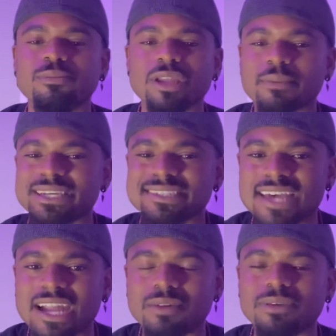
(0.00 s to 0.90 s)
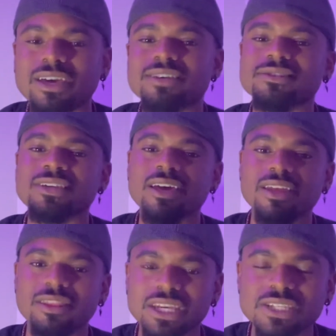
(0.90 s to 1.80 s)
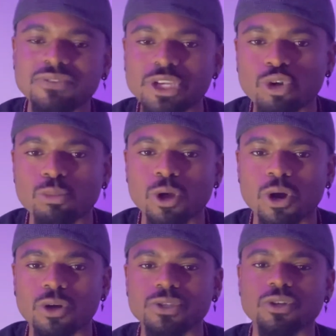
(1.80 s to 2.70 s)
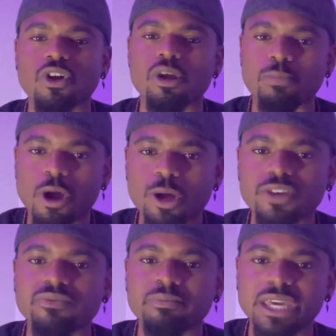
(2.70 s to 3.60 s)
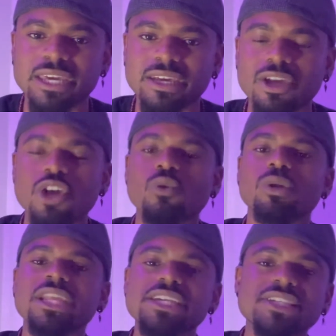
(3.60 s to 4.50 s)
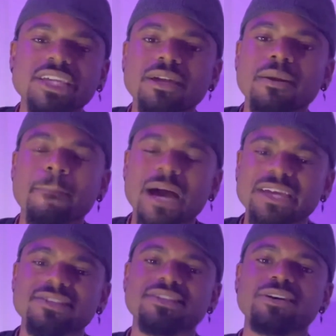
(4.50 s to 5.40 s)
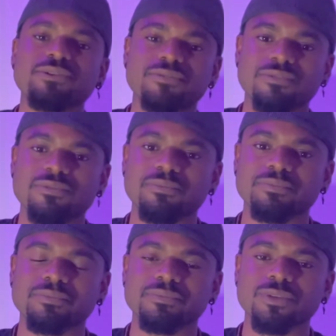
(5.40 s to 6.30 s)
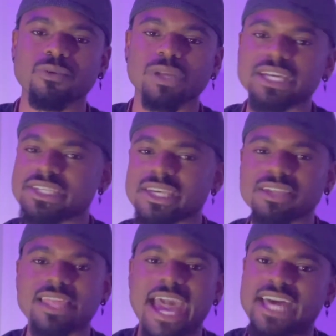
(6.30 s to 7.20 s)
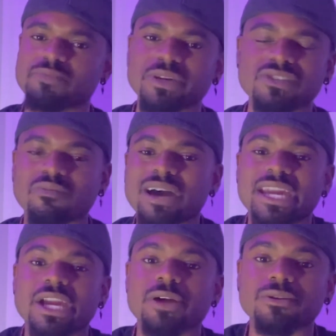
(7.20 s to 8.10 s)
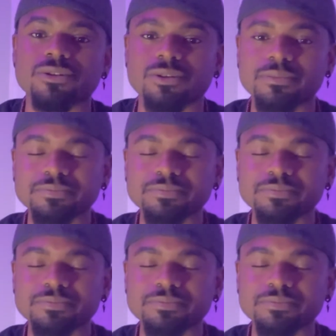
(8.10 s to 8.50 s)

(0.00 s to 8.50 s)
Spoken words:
But I'm excited because these video blogs are a part of me releasing myself. Releasing aspects of my character